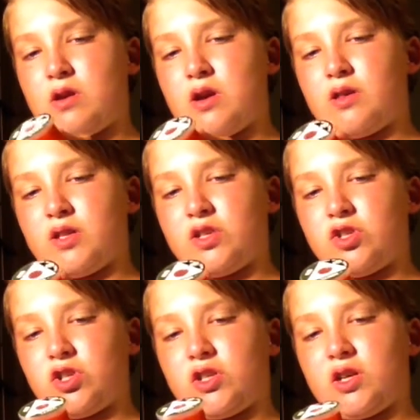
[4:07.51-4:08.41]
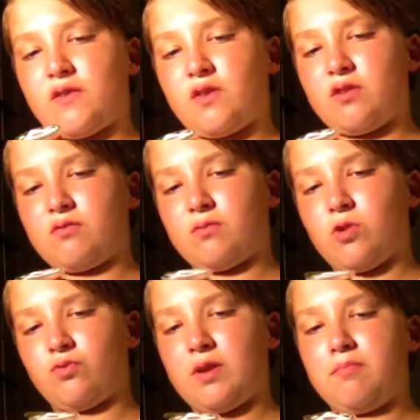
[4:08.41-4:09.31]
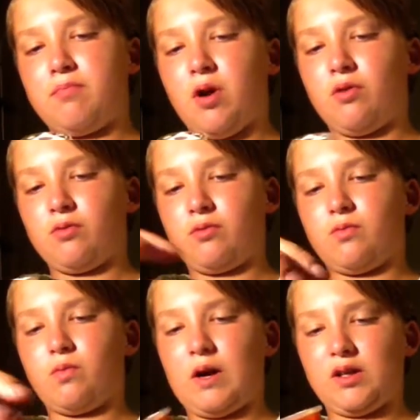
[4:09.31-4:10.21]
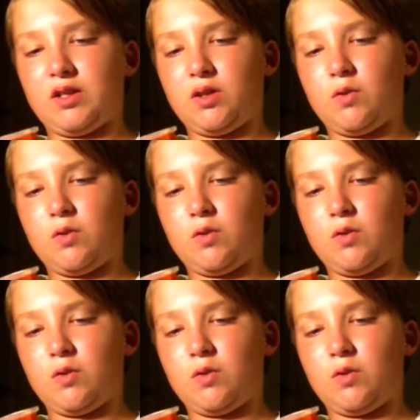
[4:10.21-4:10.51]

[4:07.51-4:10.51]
And this is just to give it a rib bone while it's in the